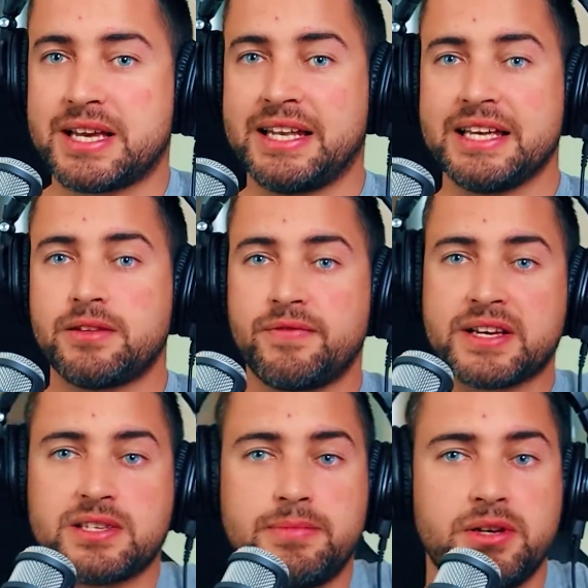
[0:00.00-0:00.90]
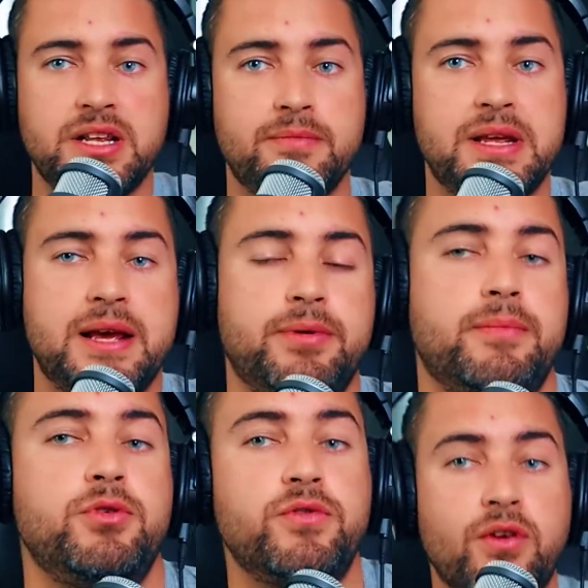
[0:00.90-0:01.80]
I like the flexibility of being able to
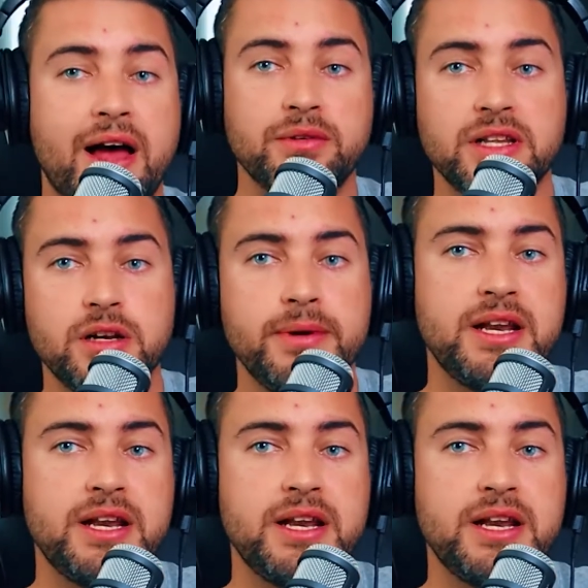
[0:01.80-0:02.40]
move around a little